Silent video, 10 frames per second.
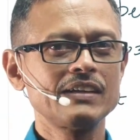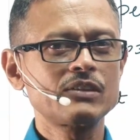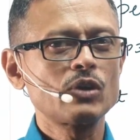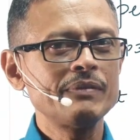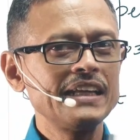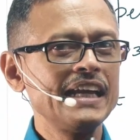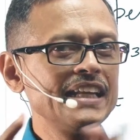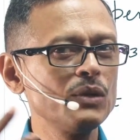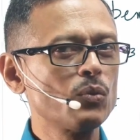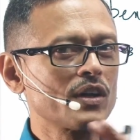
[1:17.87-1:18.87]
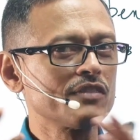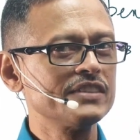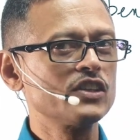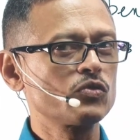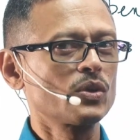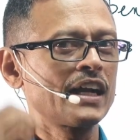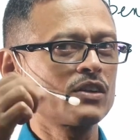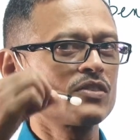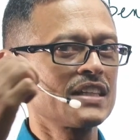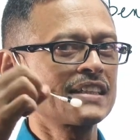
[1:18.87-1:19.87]
It could have been any one of these 4. I
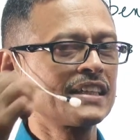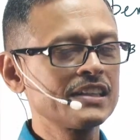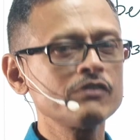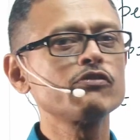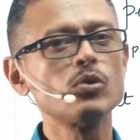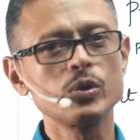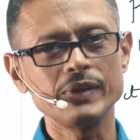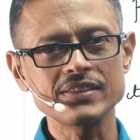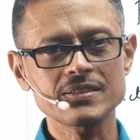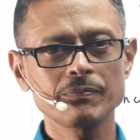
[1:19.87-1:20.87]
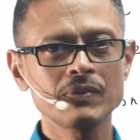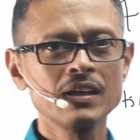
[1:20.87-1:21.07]
could have selected it in 4 ways.